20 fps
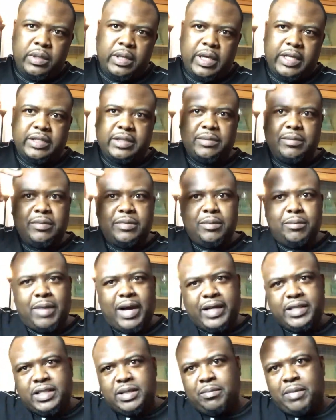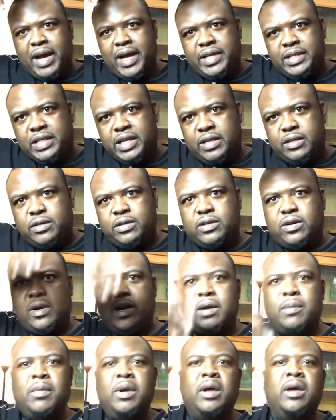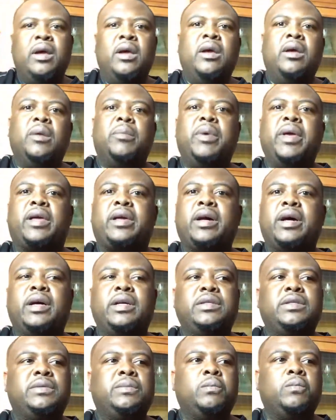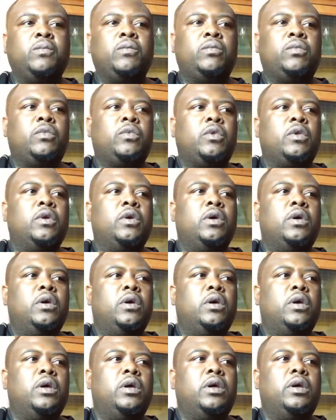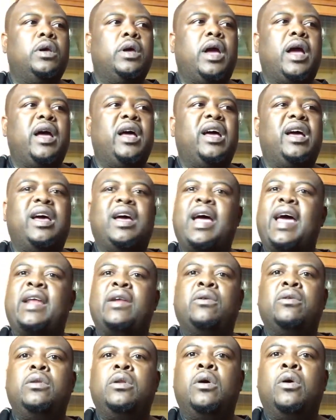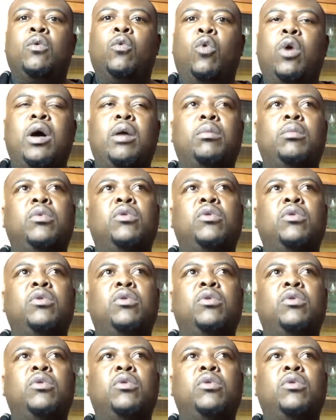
That's my antennas are up because I don't know what